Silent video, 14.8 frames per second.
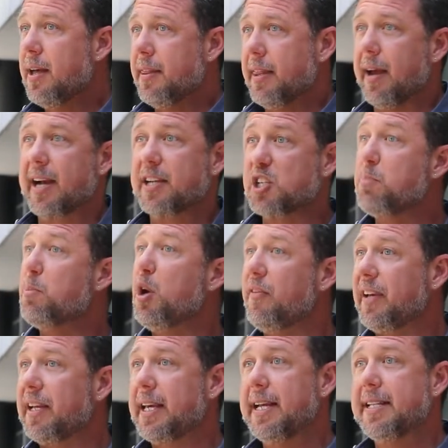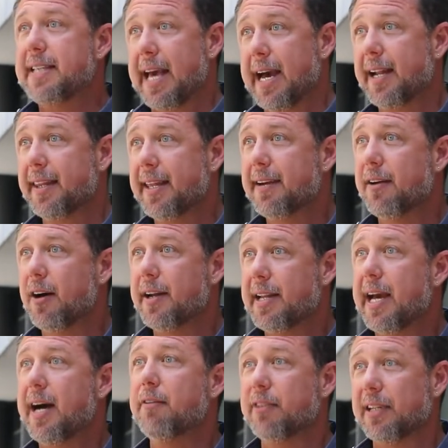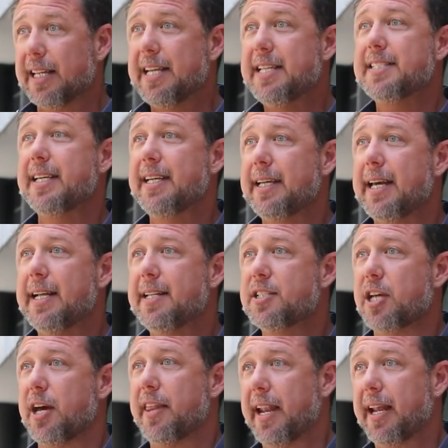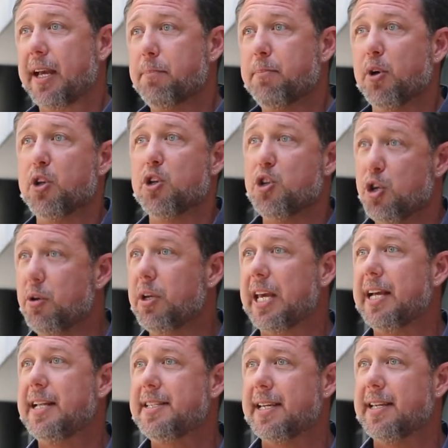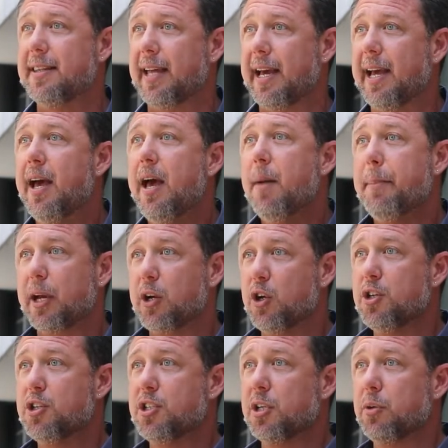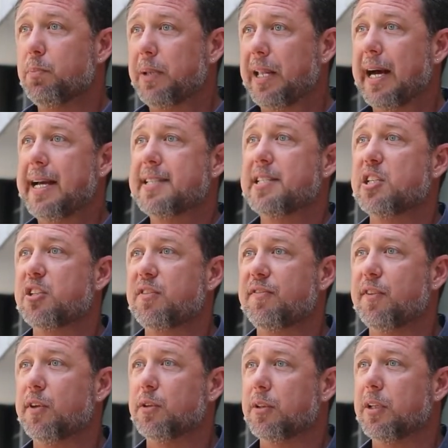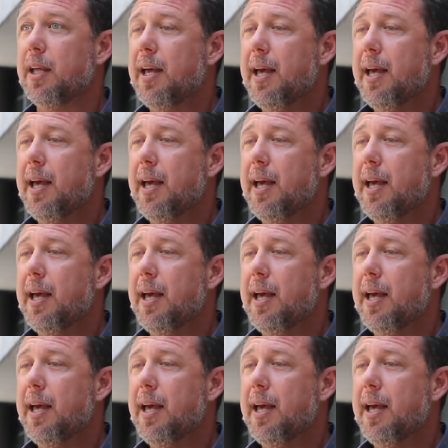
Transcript: They're actually moving kids out of there right now, releasing kids so that they can put new kids in there because the place is full.